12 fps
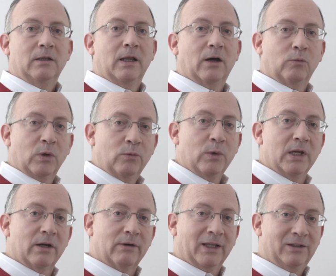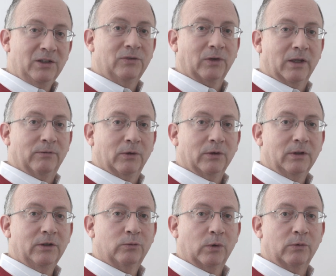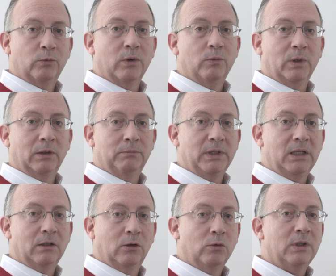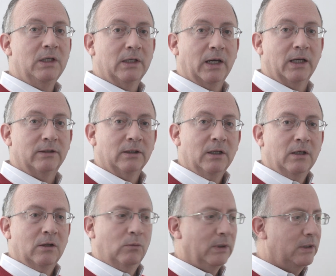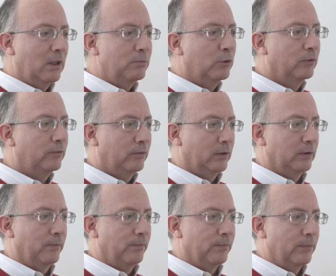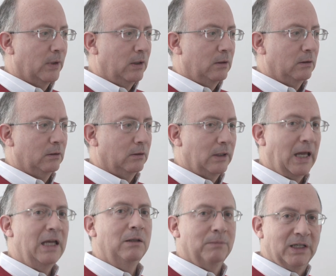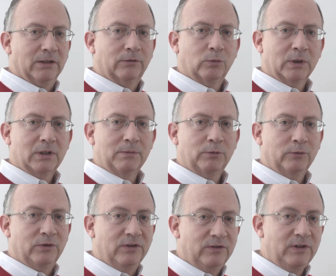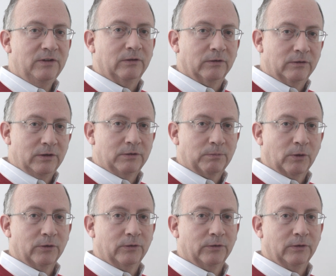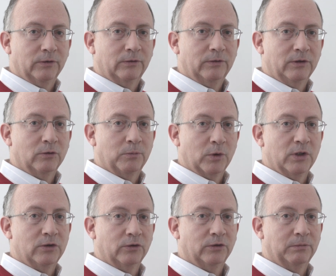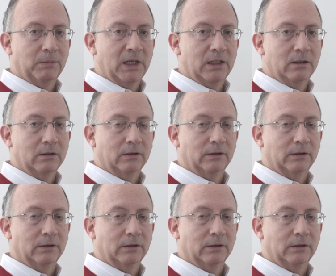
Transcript: Now, when we are at this level is where we will be looking at what type of ailments, what type of diseases these processes, these operations may